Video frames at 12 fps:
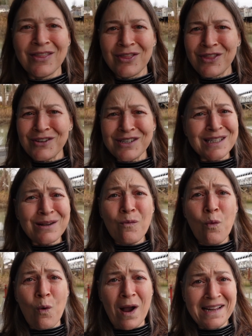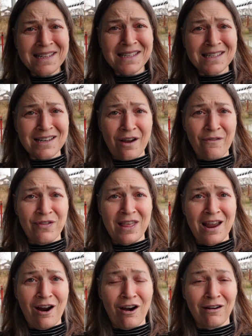there's some white stuff
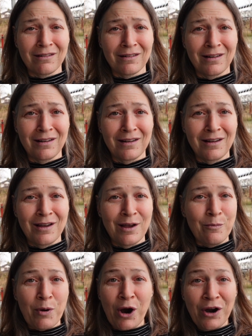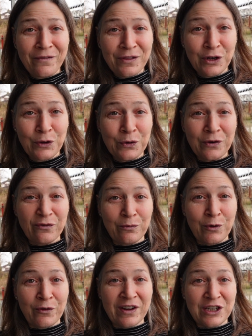there. Part of the lure of
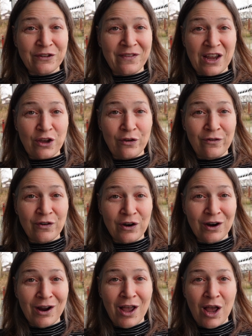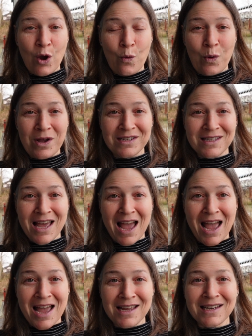moving to Vancouver was
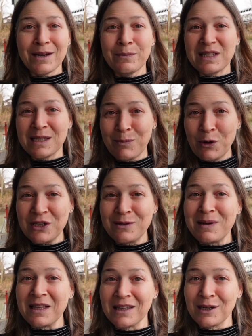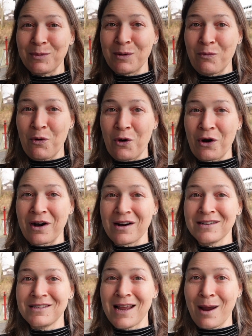that it was supposed to be a little bit more
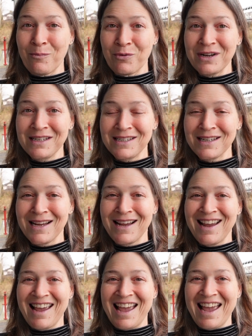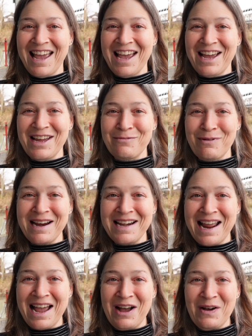temperate, and right
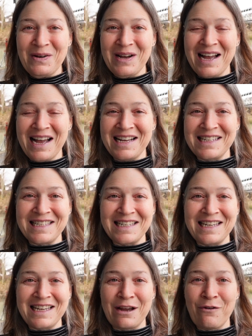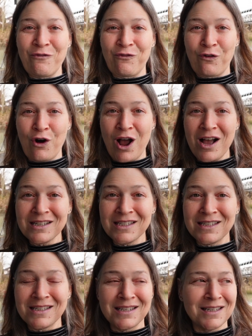now I see
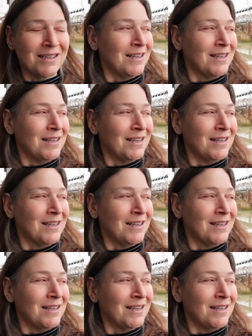frost.